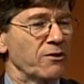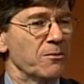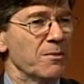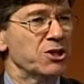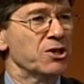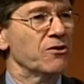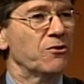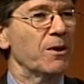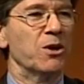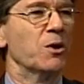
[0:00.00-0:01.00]
emissions,
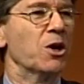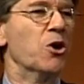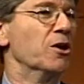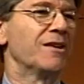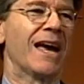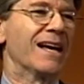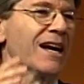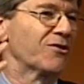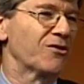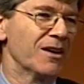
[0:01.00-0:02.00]
but it would only take
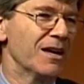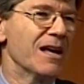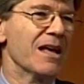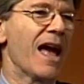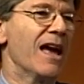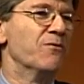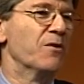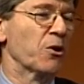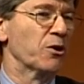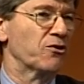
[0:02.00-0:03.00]
us a
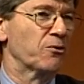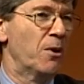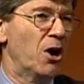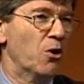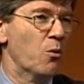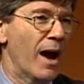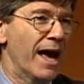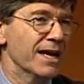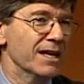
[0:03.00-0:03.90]
very small way.